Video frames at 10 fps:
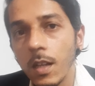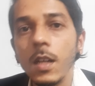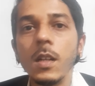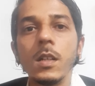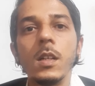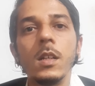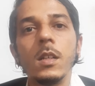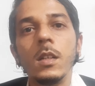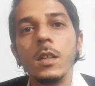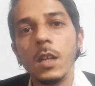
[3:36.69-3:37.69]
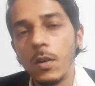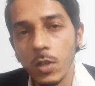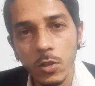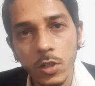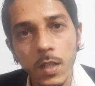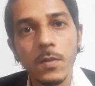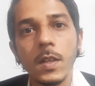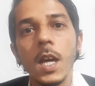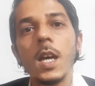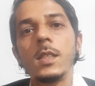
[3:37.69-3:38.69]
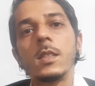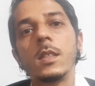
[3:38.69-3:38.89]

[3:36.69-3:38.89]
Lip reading: color, evolution of gas,